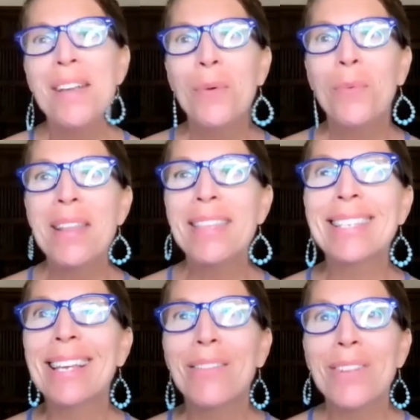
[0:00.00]
one of the things
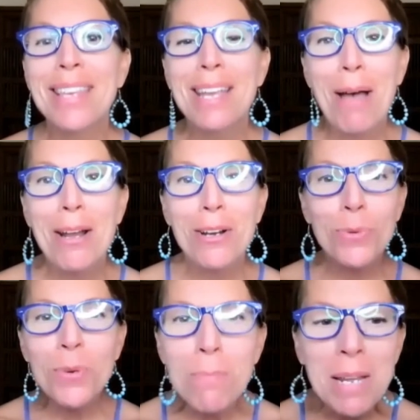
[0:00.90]
I love to think about here is,
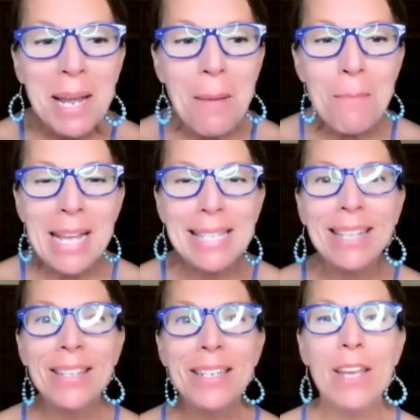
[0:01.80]
wouldn't it be amazing,
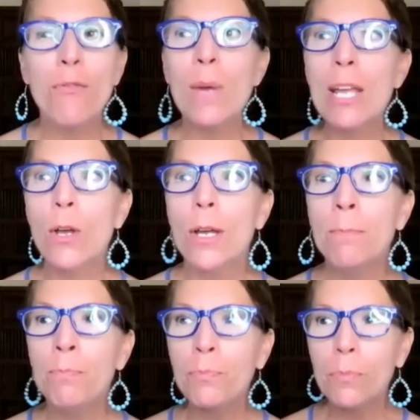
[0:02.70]
Linda, if we
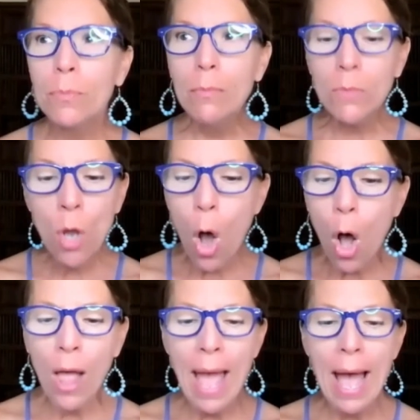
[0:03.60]
could
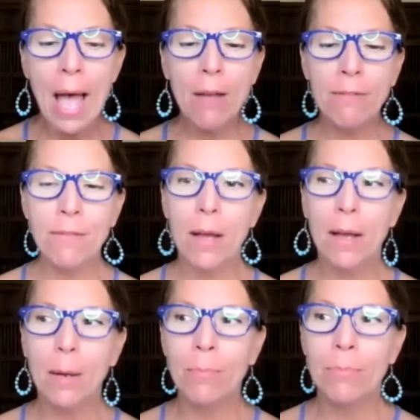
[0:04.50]
all have
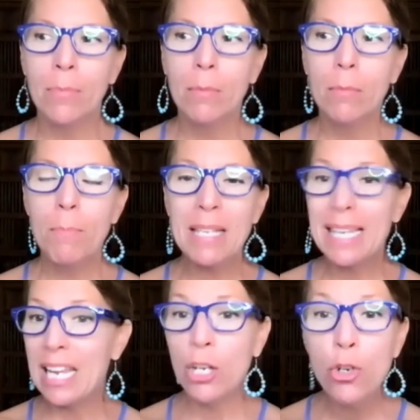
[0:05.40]

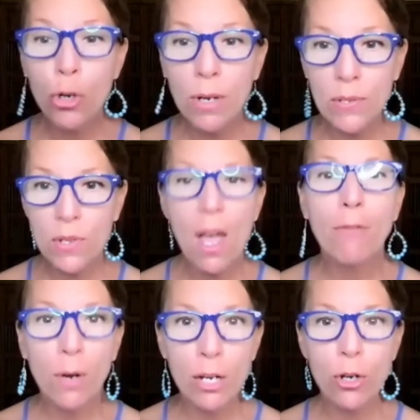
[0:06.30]
basically insurance
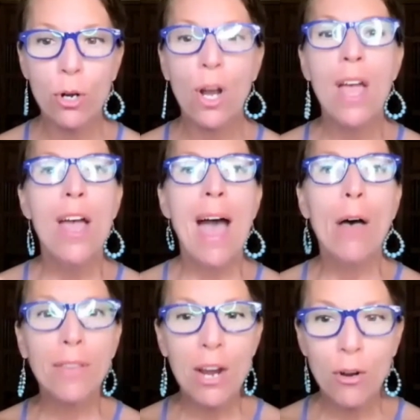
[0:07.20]
coverage or
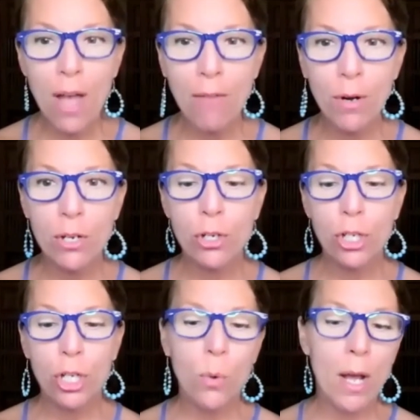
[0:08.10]
healthcare coverage
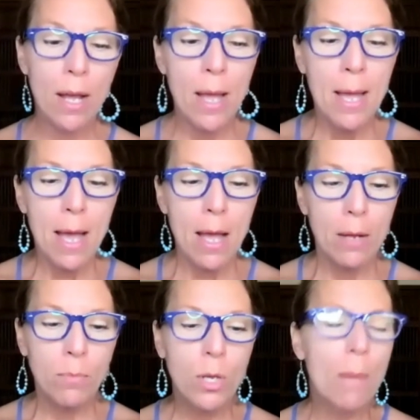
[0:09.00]
to
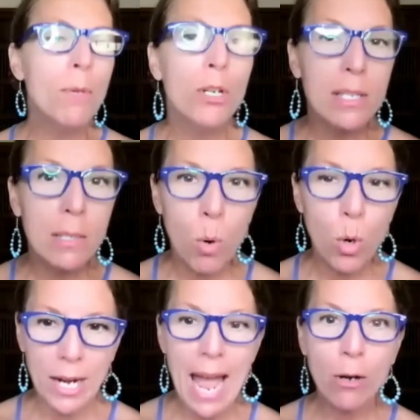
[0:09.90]
a community
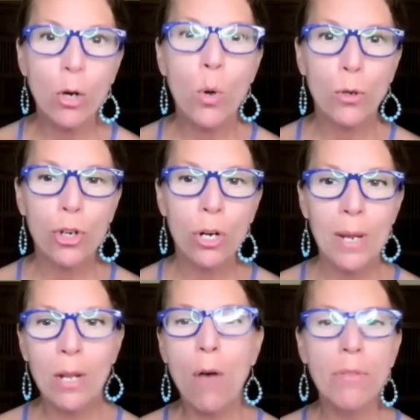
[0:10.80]
supported agriculture? We
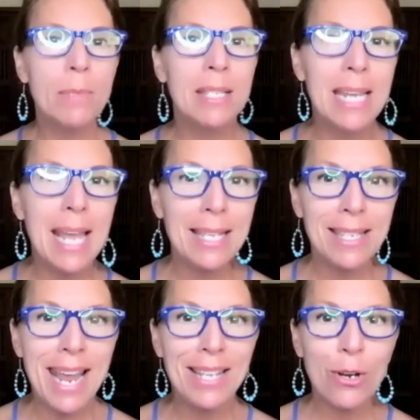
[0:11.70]
call them
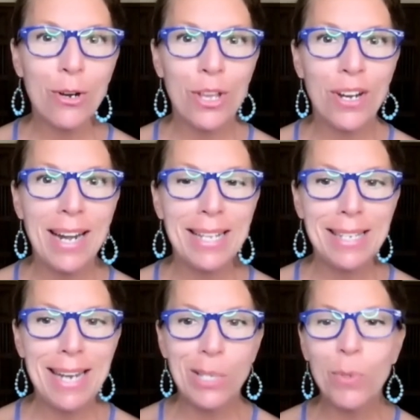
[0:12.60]
CSAs here in the United
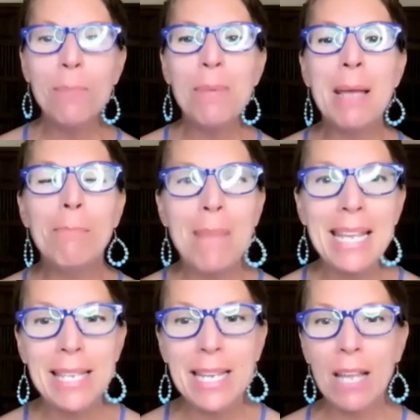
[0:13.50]
States. Wouldn't it be
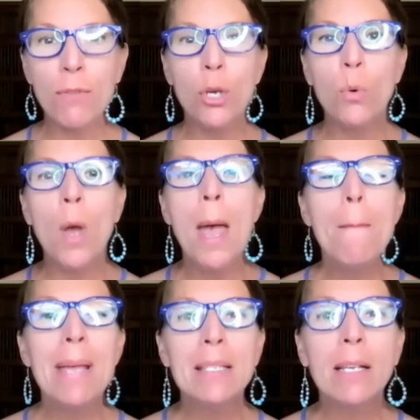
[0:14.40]
amazing if you
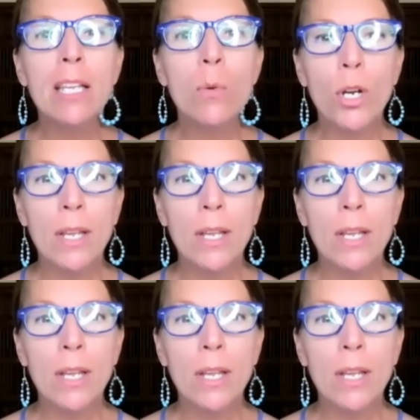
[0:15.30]
basically were